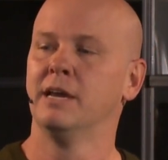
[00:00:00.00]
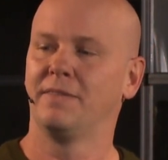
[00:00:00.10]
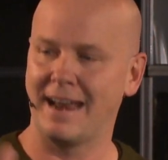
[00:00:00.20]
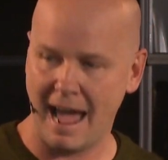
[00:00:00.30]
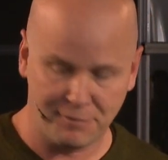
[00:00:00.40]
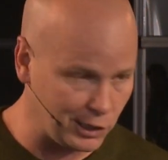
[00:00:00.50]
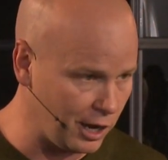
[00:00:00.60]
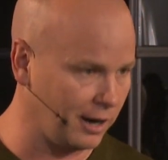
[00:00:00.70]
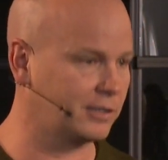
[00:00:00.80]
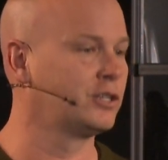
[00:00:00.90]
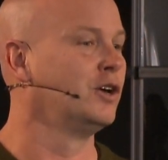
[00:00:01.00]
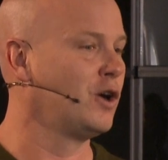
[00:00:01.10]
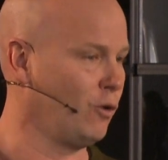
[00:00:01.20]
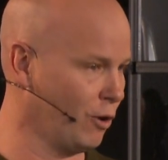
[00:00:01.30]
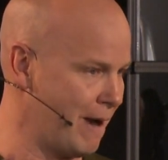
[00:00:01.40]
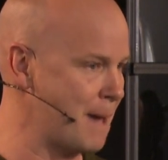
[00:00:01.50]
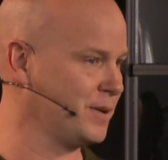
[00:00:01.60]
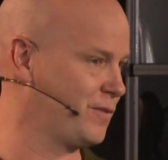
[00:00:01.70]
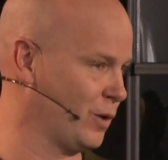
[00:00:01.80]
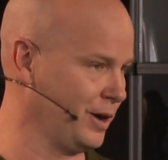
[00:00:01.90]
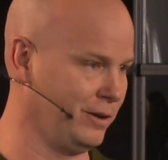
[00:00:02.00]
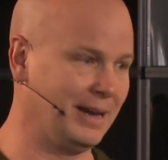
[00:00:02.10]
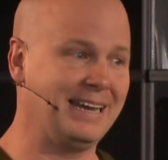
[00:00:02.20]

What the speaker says: that have clerks who will wrap it for you.